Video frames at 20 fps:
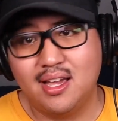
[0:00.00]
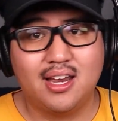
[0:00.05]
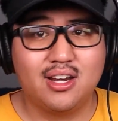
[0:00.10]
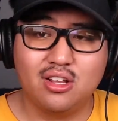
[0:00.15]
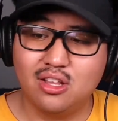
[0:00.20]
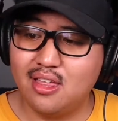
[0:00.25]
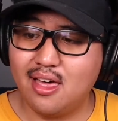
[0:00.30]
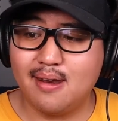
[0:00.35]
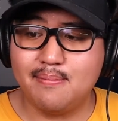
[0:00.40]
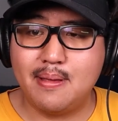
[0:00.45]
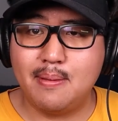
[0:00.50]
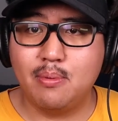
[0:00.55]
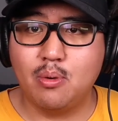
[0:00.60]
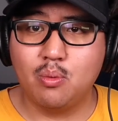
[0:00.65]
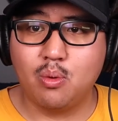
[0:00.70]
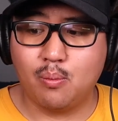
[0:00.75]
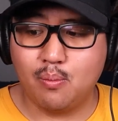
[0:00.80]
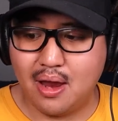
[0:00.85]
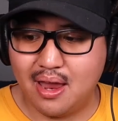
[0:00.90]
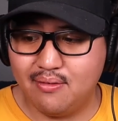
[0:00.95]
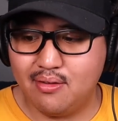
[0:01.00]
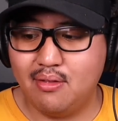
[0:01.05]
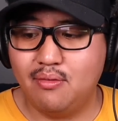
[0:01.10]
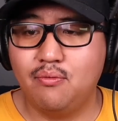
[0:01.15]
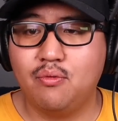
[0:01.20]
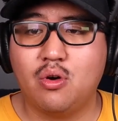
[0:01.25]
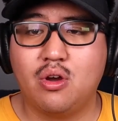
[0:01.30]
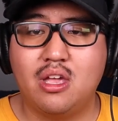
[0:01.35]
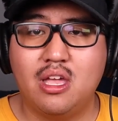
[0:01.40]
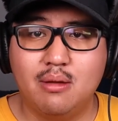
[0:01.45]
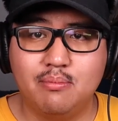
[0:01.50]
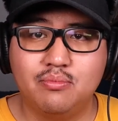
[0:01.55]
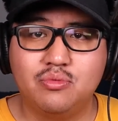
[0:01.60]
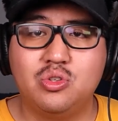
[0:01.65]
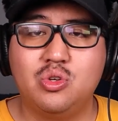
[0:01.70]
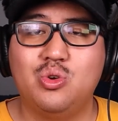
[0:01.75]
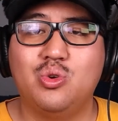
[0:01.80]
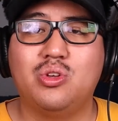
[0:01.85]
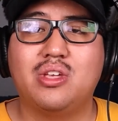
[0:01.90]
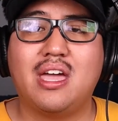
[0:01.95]
I know a lot of people were raving for him
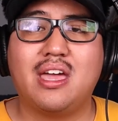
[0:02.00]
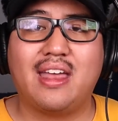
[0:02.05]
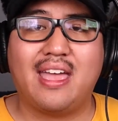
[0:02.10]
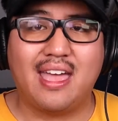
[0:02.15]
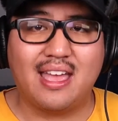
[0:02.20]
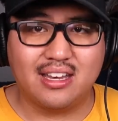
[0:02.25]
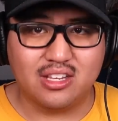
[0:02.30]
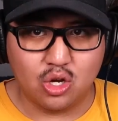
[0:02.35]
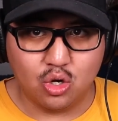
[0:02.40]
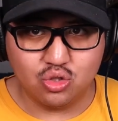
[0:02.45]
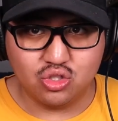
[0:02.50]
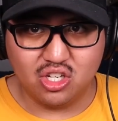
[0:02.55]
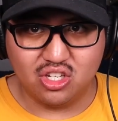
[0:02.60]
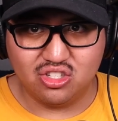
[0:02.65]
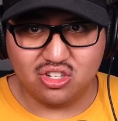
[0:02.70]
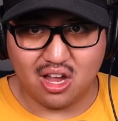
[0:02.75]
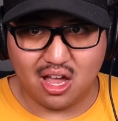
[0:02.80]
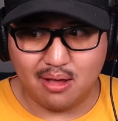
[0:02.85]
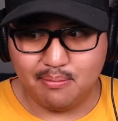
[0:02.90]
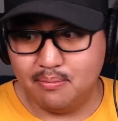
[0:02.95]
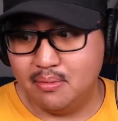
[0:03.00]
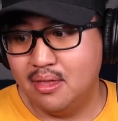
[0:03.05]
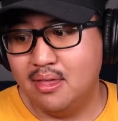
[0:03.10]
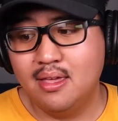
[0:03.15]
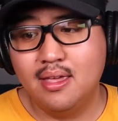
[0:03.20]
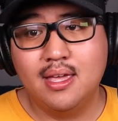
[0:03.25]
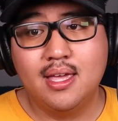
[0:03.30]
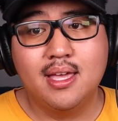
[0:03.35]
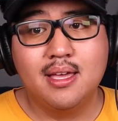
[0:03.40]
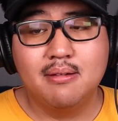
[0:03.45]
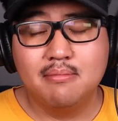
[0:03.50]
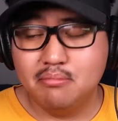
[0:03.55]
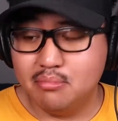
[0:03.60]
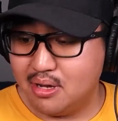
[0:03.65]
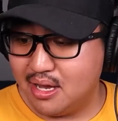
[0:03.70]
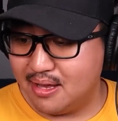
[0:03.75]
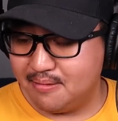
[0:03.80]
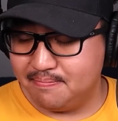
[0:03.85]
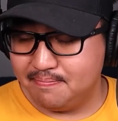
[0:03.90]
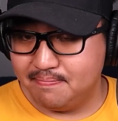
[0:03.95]
to get a head coaching job,
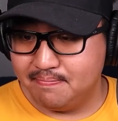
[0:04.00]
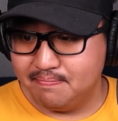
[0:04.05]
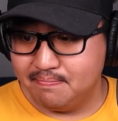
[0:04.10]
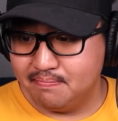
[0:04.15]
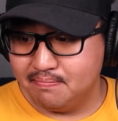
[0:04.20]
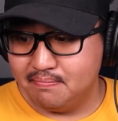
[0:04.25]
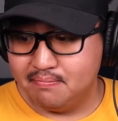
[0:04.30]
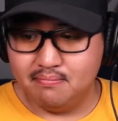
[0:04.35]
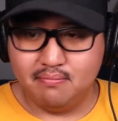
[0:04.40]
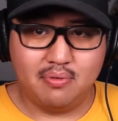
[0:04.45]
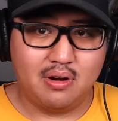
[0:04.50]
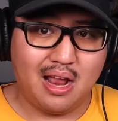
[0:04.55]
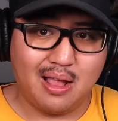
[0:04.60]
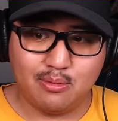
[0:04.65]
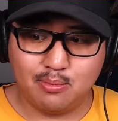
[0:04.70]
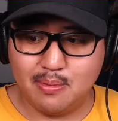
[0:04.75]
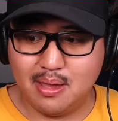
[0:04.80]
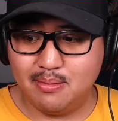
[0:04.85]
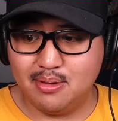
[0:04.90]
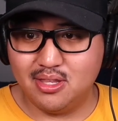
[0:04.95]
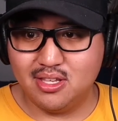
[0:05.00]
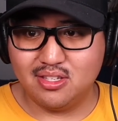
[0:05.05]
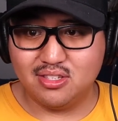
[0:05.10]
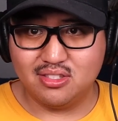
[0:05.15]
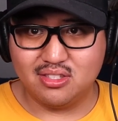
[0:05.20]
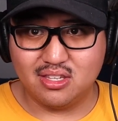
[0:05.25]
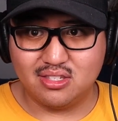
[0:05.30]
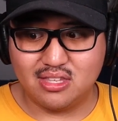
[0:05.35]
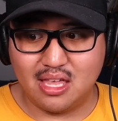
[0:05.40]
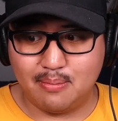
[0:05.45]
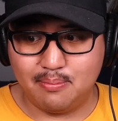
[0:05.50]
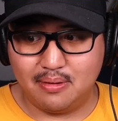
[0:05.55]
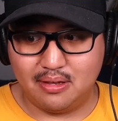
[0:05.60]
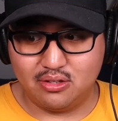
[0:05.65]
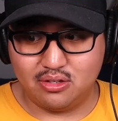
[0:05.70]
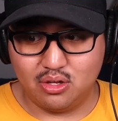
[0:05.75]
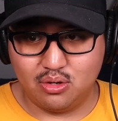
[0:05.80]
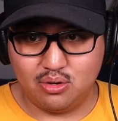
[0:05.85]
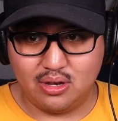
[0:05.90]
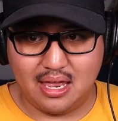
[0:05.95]
but perhaps maybe this is the stepping
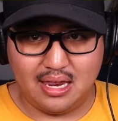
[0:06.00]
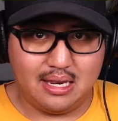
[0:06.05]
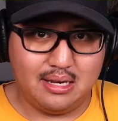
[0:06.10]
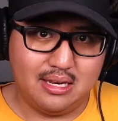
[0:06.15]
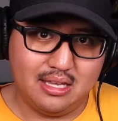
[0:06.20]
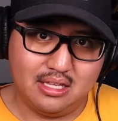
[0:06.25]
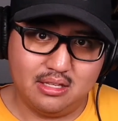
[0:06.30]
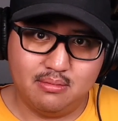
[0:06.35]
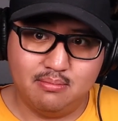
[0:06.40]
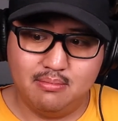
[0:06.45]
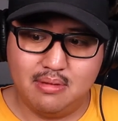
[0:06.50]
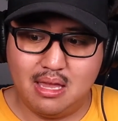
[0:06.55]
stone that he needs.